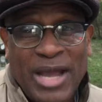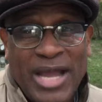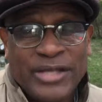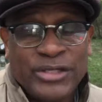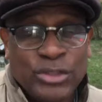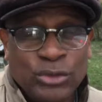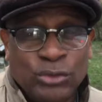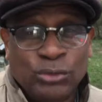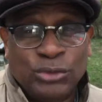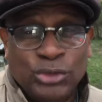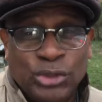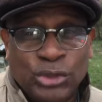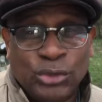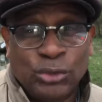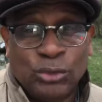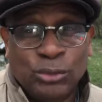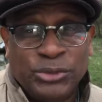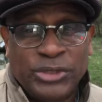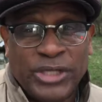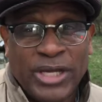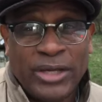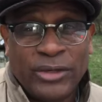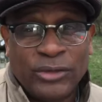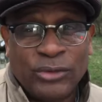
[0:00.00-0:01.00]
YouTube
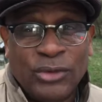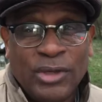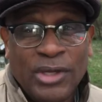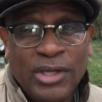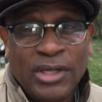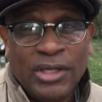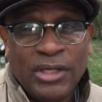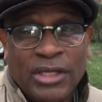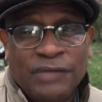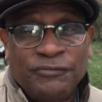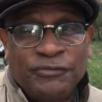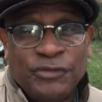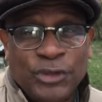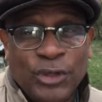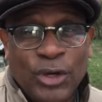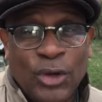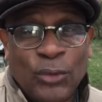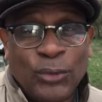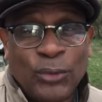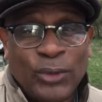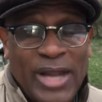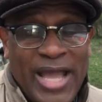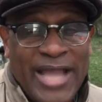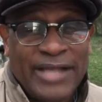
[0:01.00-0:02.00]
channel. If you
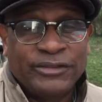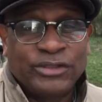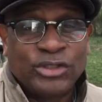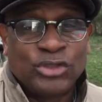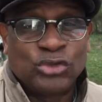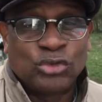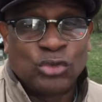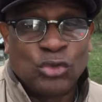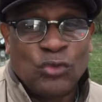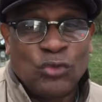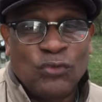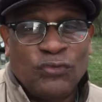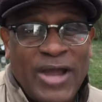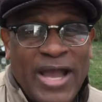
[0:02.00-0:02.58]
don't like the truth,